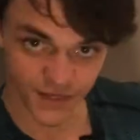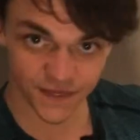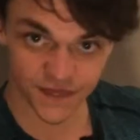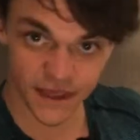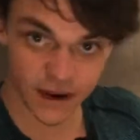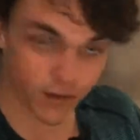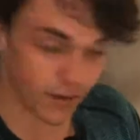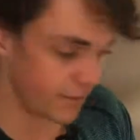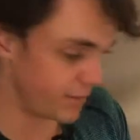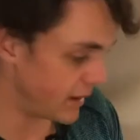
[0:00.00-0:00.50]

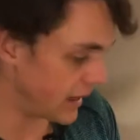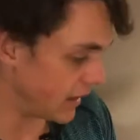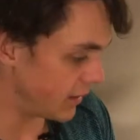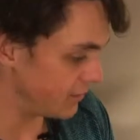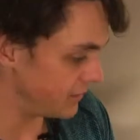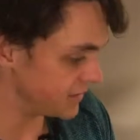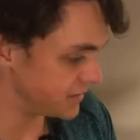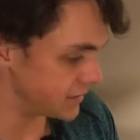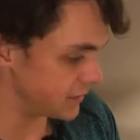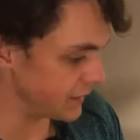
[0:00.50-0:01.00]
there about
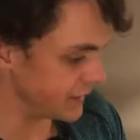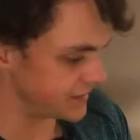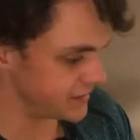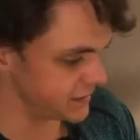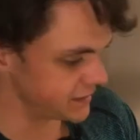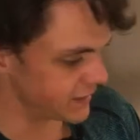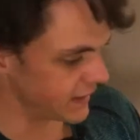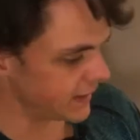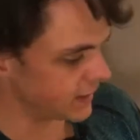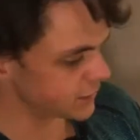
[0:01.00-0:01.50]
Mr.
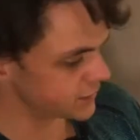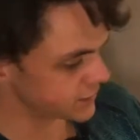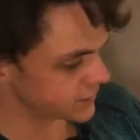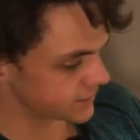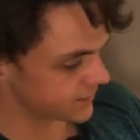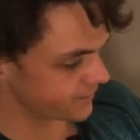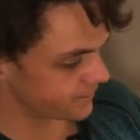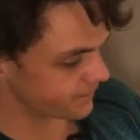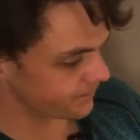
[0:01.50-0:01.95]
Messy's house.